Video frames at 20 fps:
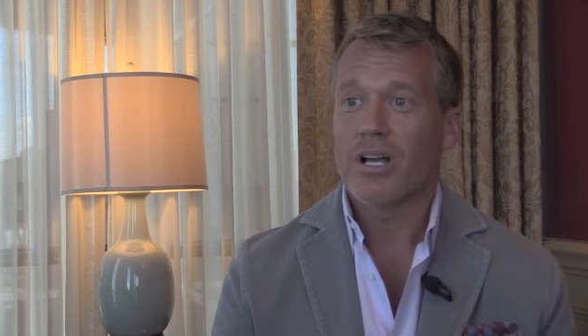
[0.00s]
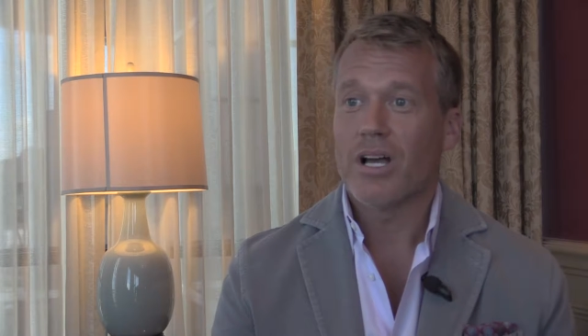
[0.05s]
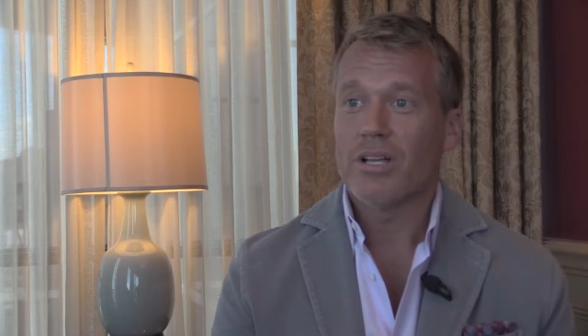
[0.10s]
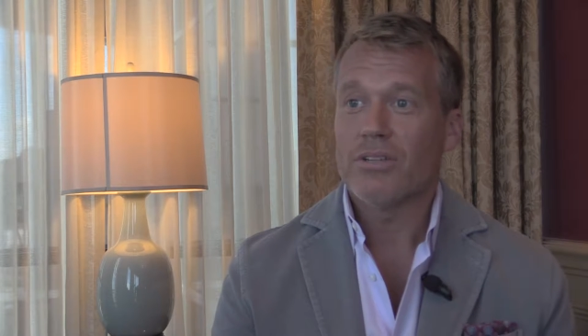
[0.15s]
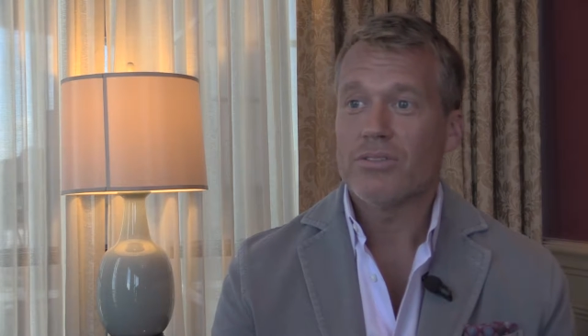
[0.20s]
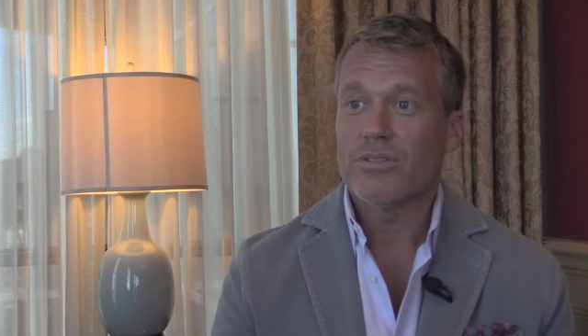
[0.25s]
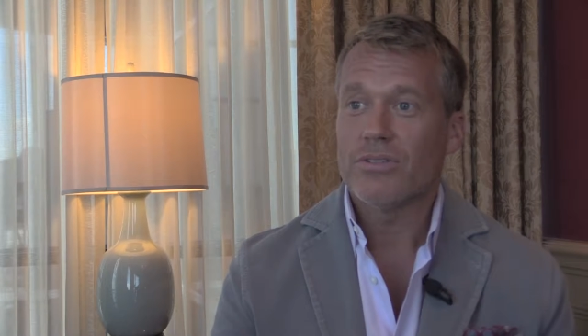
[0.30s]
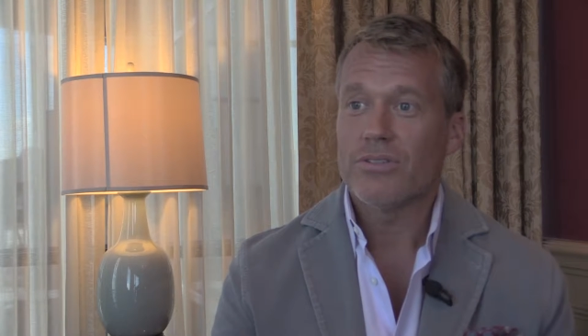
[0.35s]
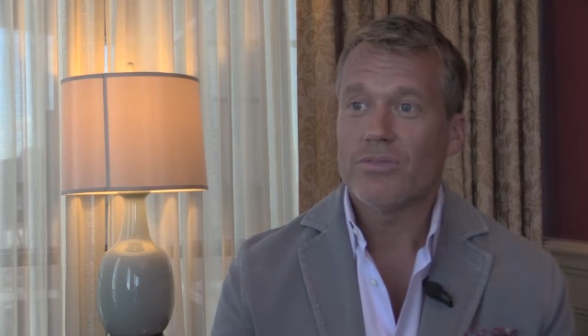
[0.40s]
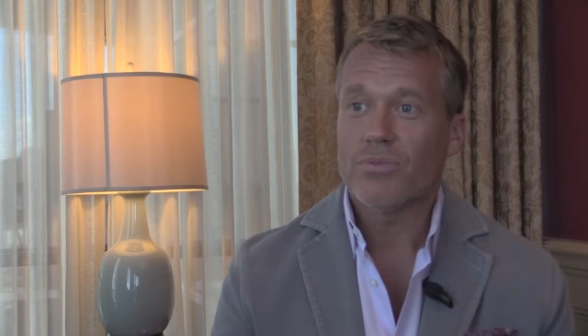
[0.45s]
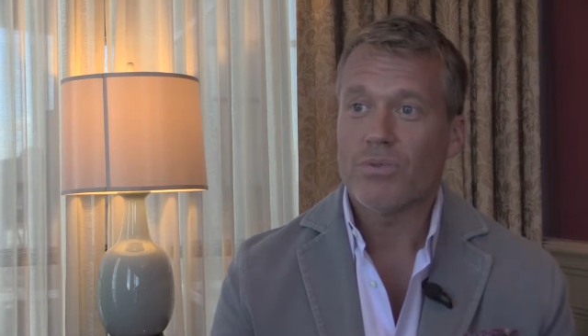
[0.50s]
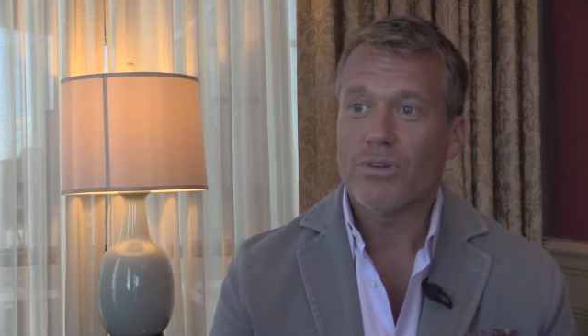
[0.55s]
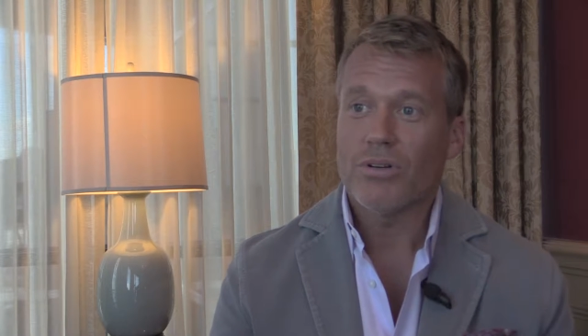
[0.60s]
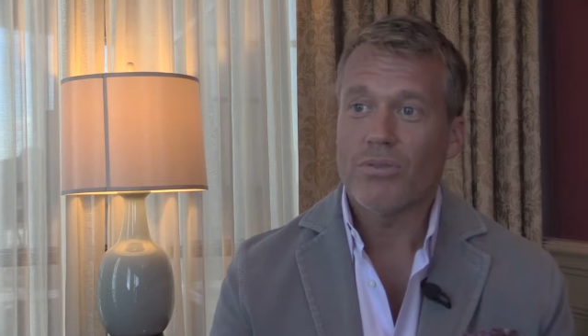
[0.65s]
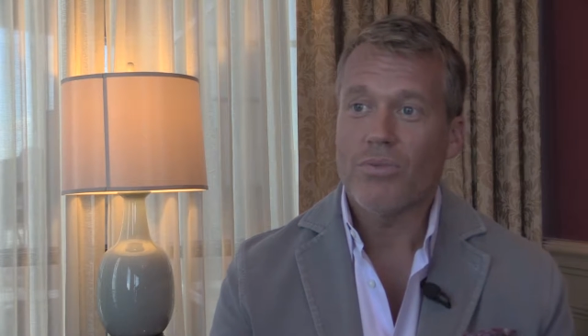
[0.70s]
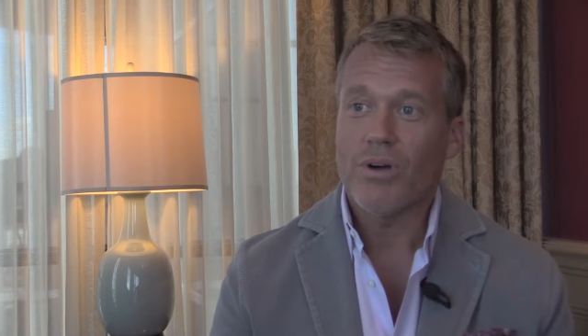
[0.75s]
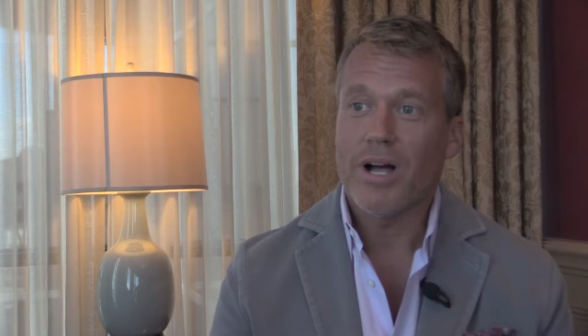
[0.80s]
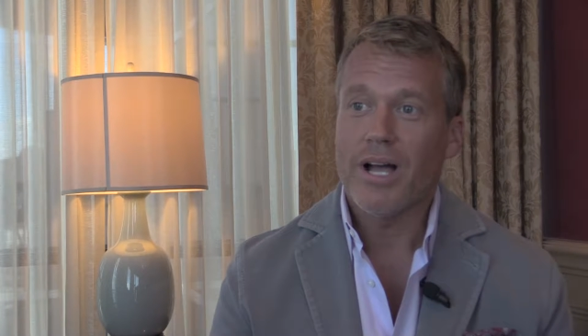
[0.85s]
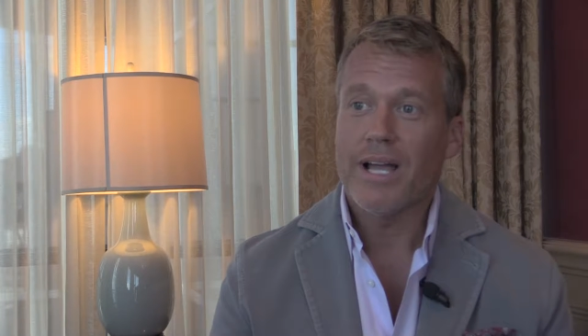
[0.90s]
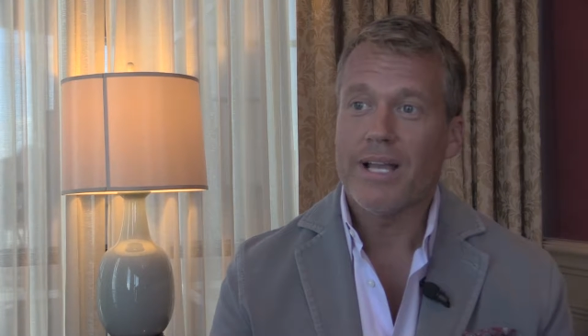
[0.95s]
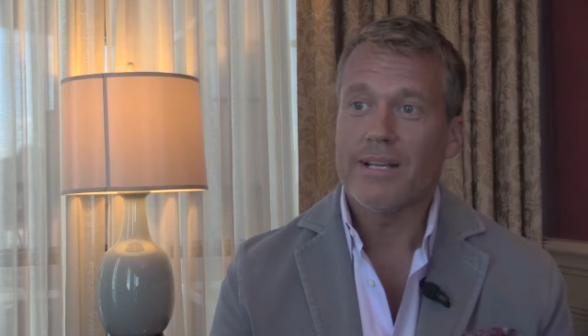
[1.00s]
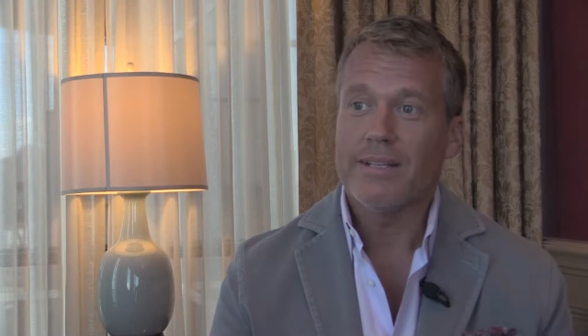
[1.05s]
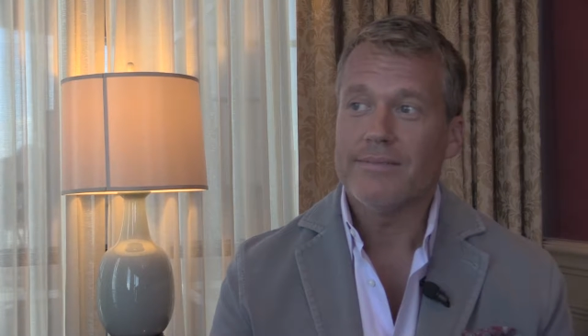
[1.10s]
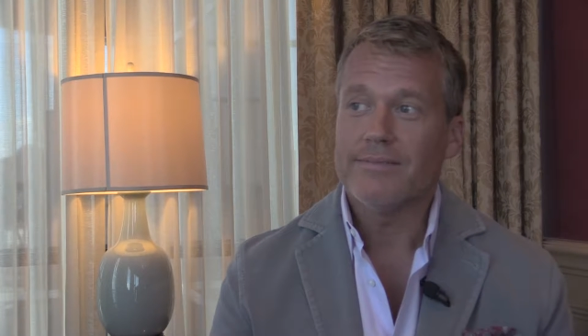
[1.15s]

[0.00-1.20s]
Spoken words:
concerts worldwide.